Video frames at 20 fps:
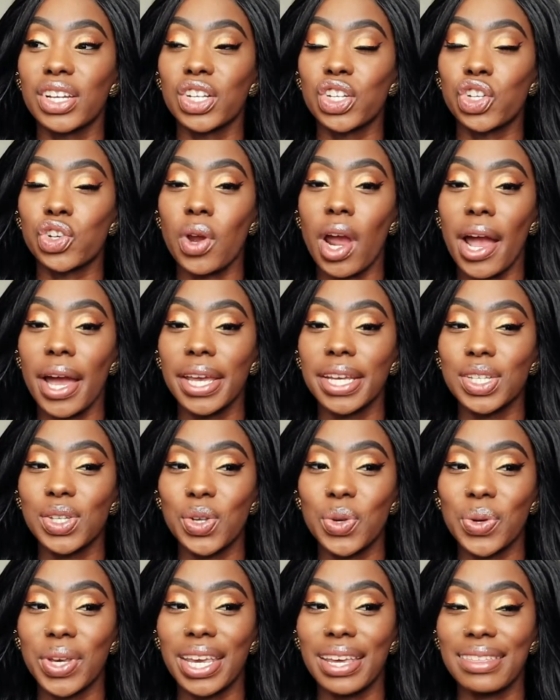trying
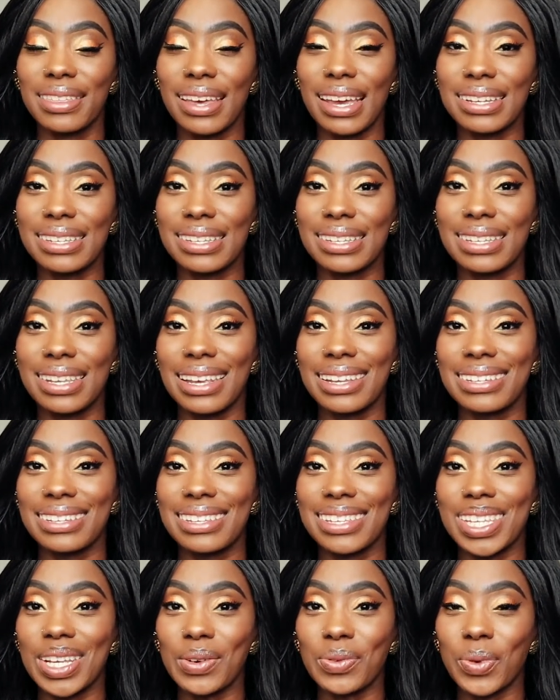to get that
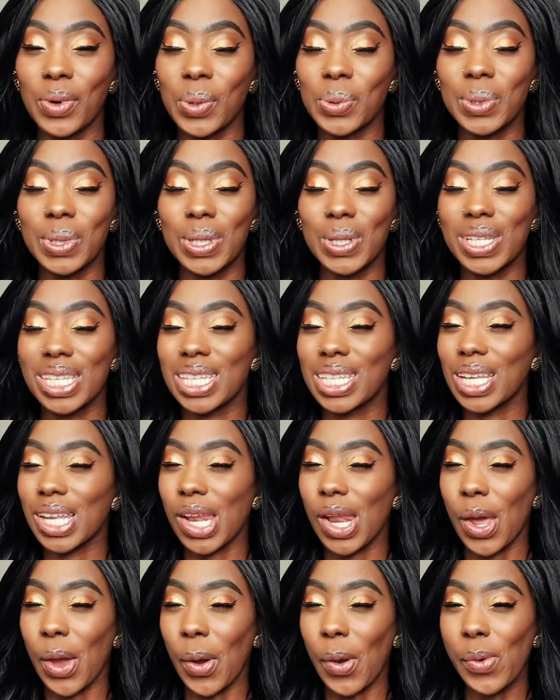sense of what we used
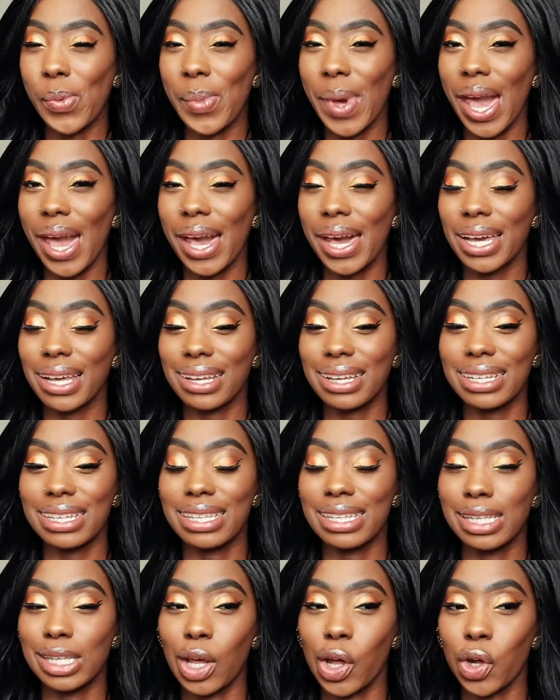to know back.
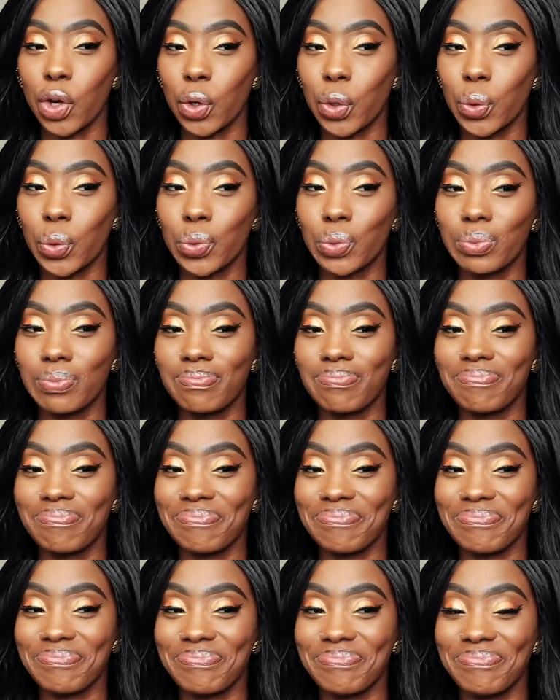So
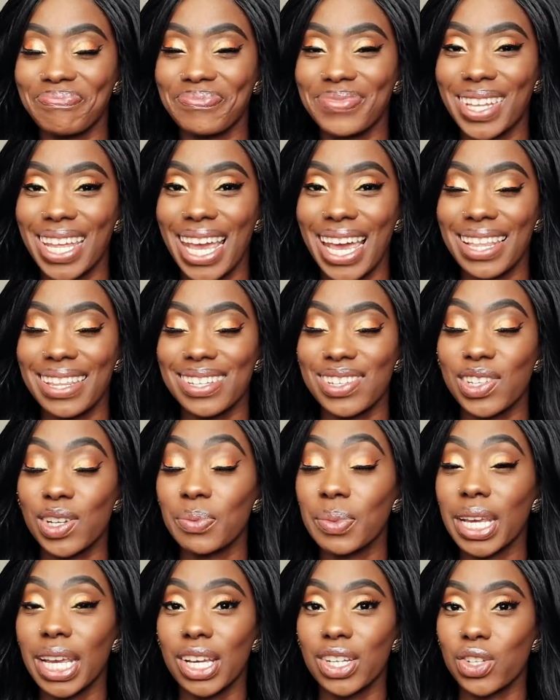yeah, this
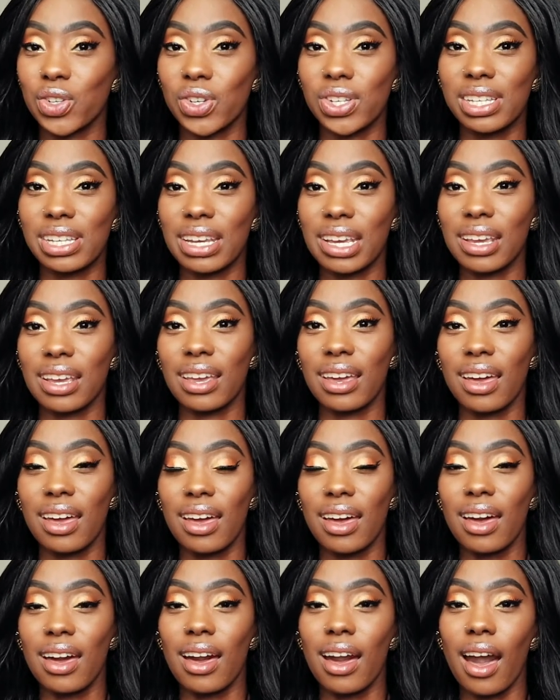should be interesting.
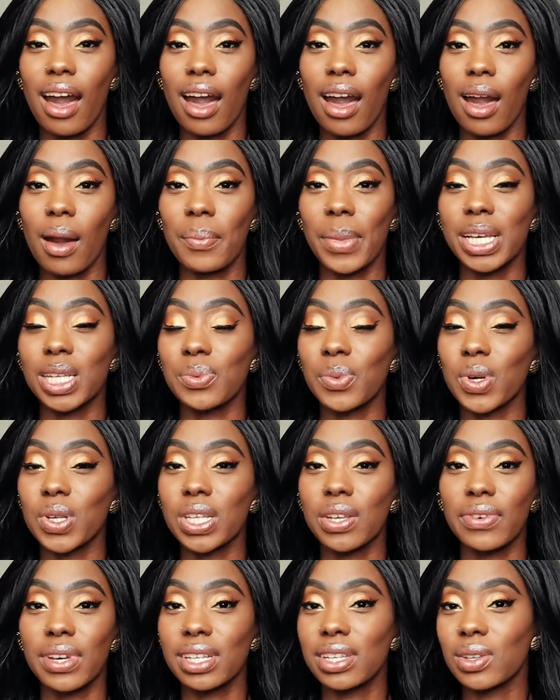As
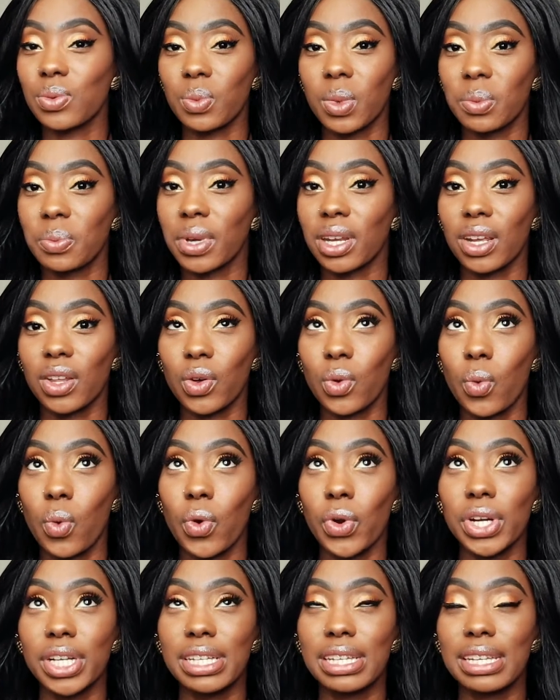most of us, we've been in the
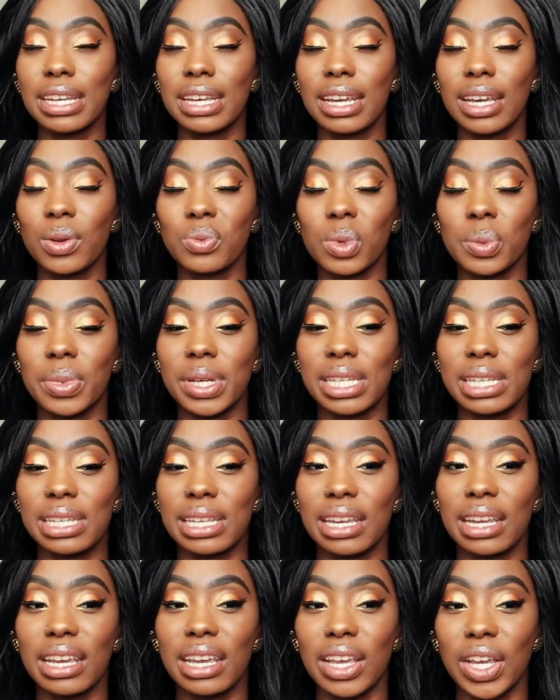quarantine. We've been
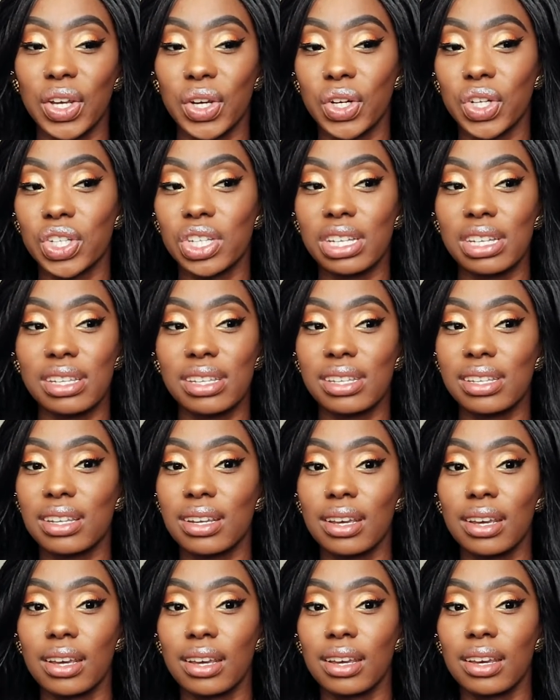sitting here
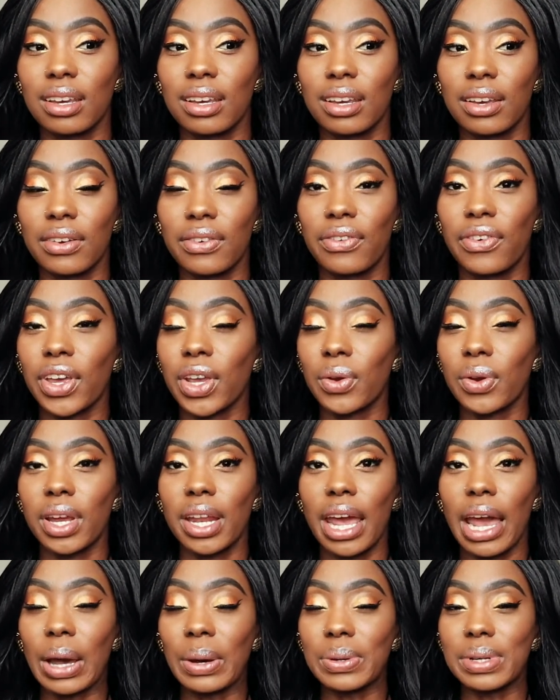just
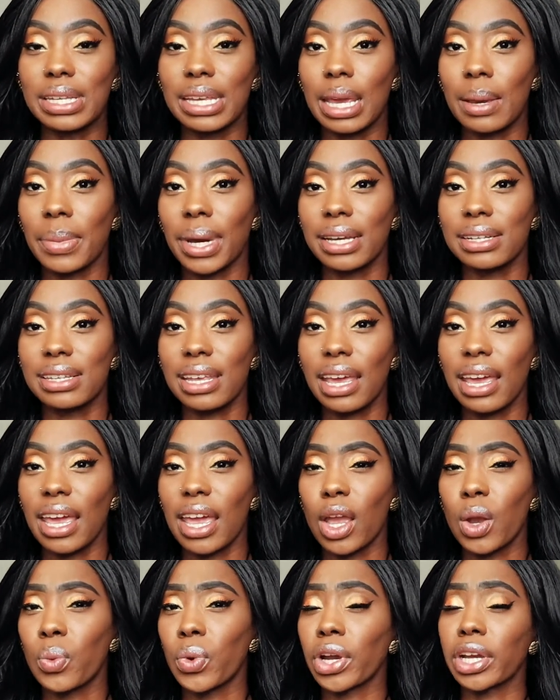figuring out day by
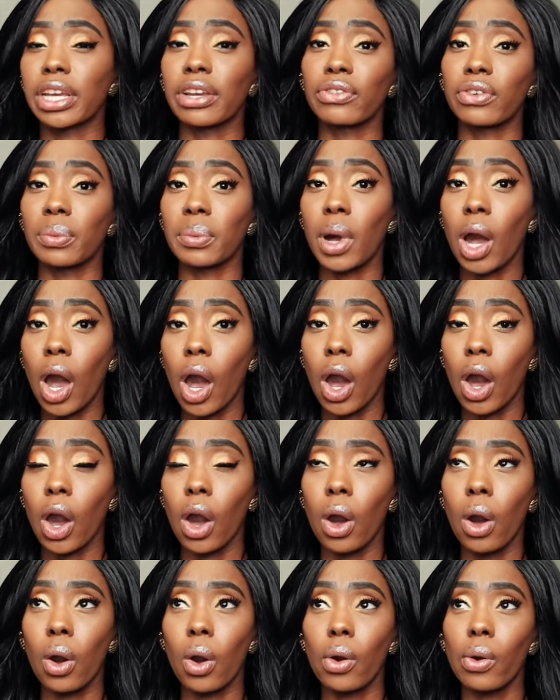day, working from
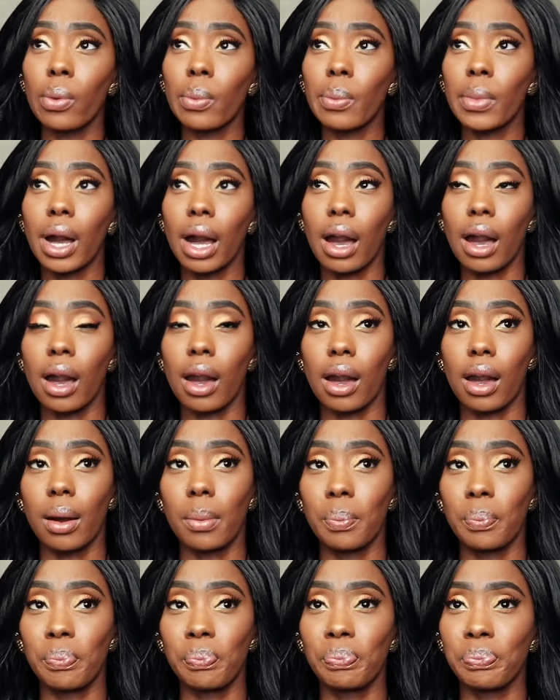
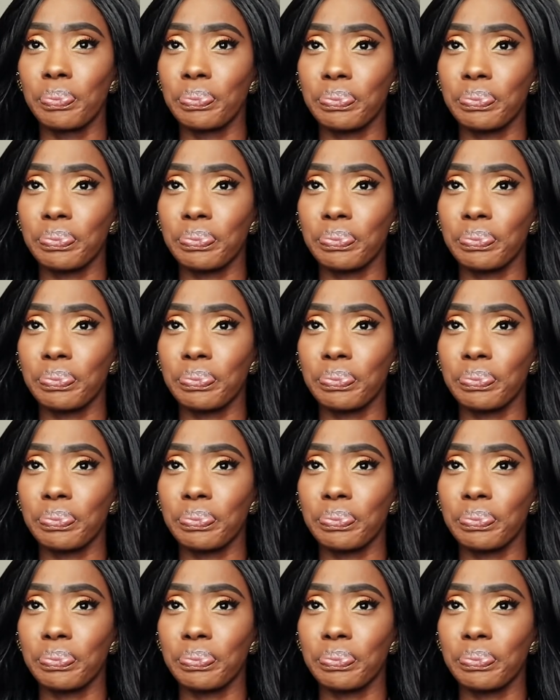home,